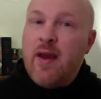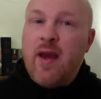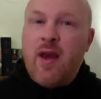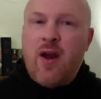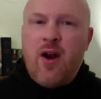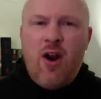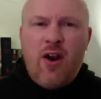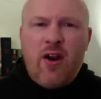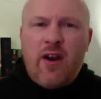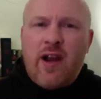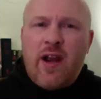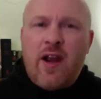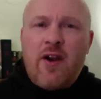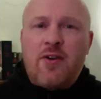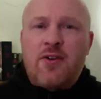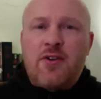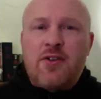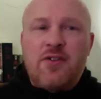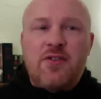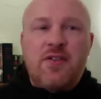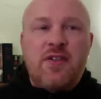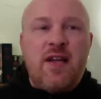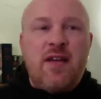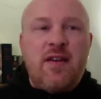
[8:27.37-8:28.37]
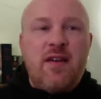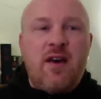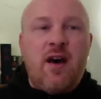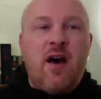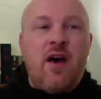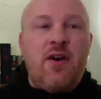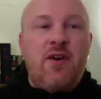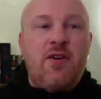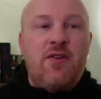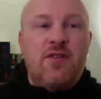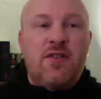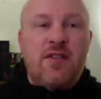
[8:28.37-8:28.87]
and our characters tend to
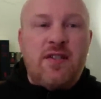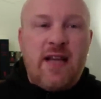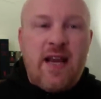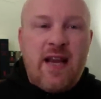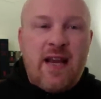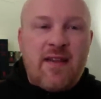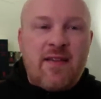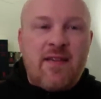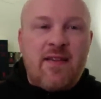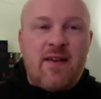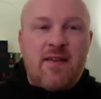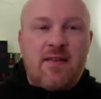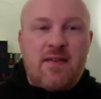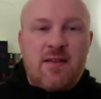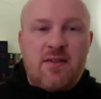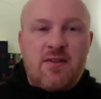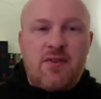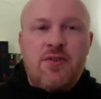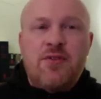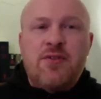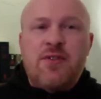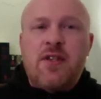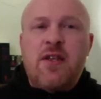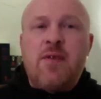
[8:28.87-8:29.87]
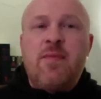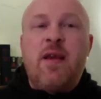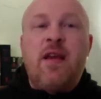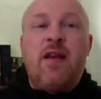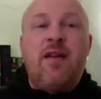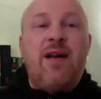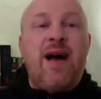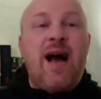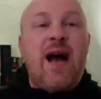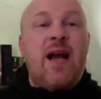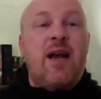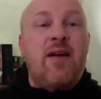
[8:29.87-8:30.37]
understand this as her
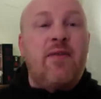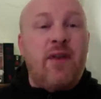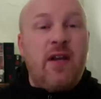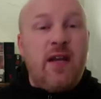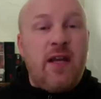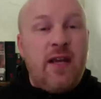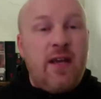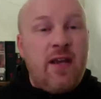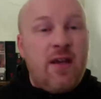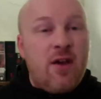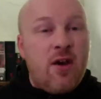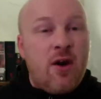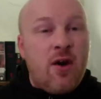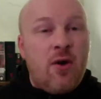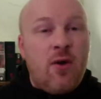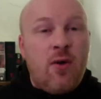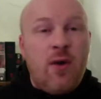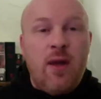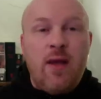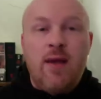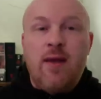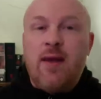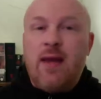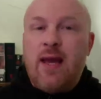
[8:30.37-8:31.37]
seeming lack of an ego